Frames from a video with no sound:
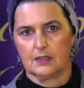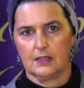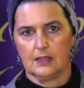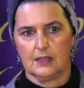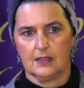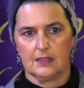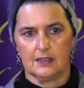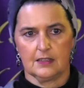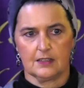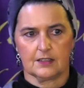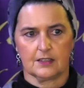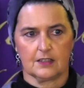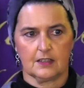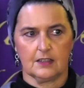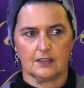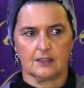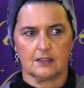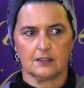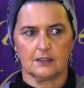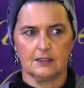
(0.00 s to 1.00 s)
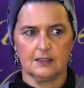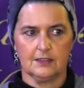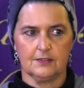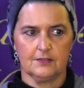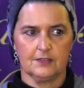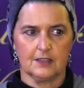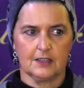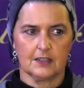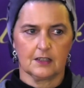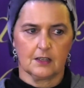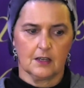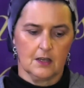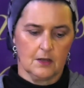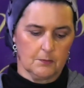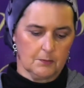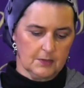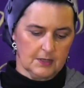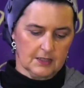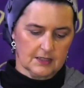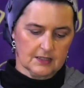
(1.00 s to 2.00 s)
And it's living,
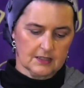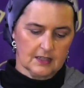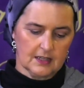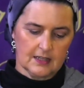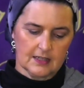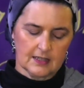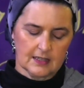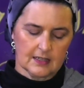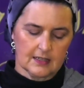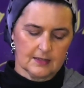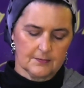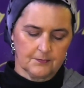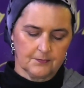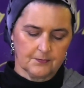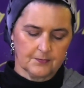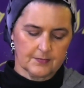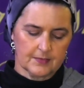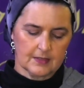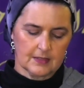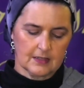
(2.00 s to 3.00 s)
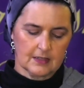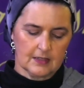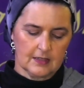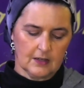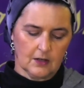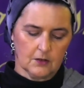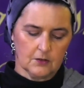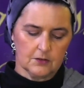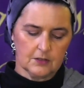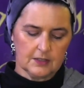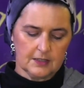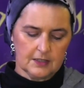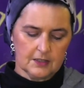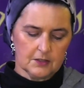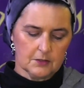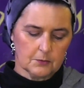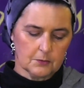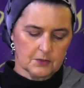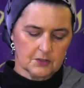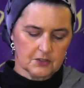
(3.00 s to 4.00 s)
but it's like only in
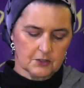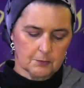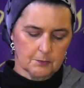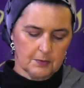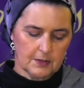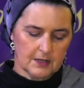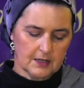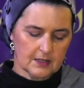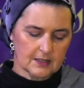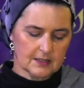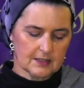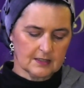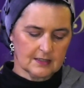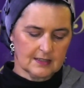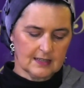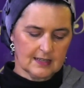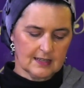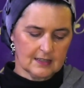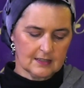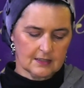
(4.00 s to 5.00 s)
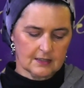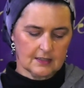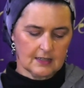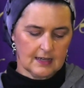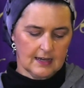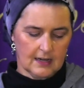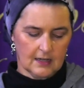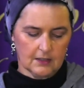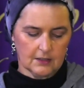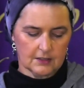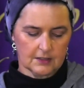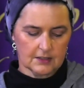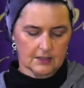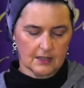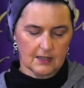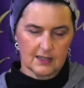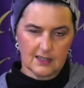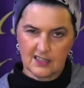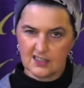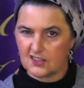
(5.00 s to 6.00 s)
the respect that the
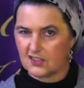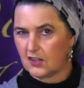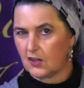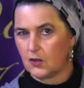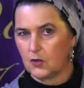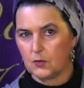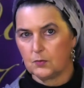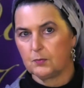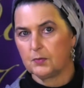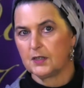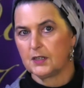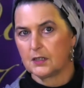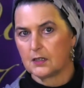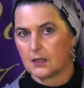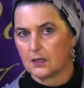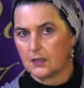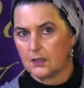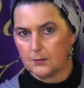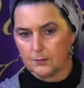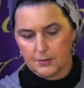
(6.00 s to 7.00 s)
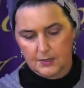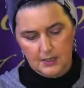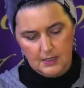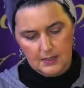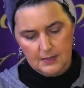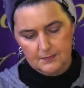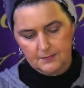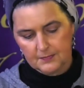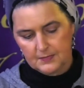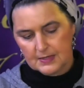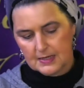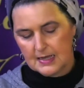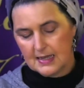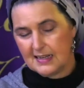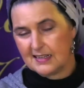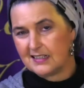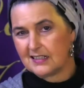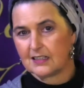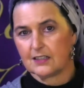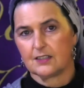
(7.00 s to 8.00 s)
outside has opened up
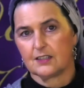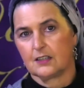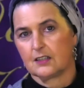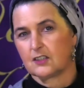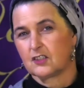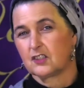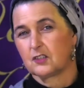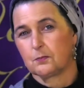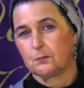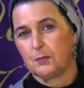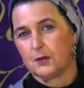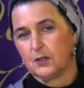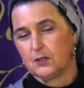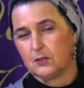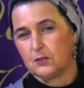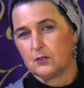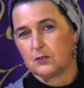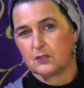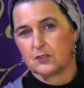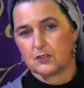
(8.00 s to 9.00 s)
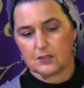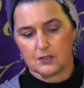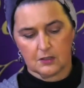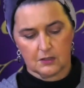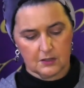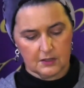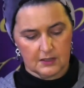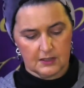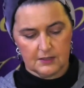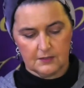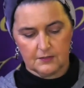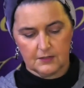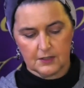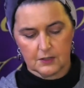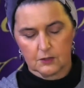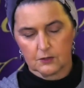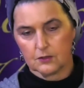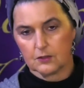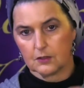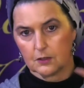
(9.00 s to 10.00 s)
and it's exposed the living
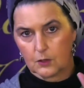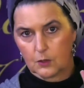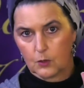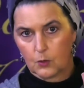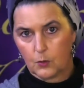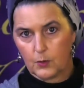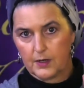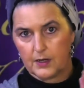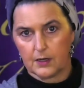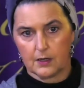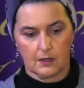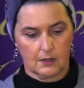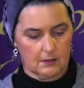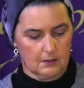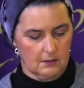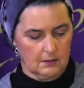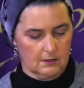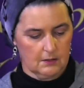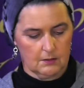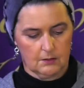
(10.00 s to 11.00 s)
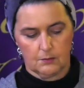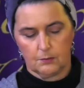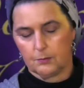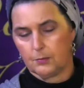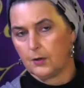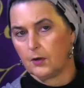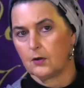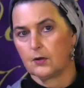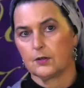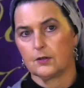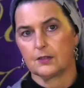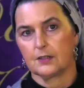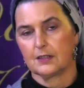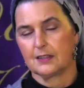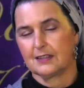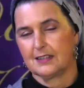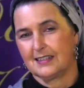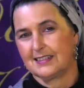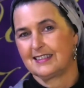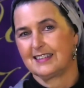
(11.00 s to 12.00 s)
or the quick part
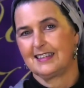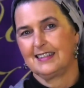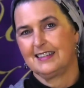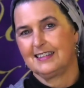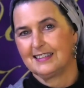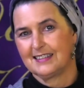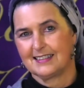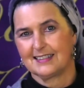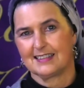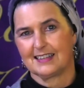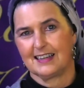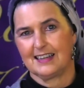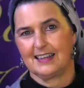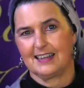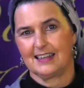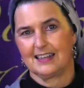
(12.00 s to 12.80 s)
that's inside.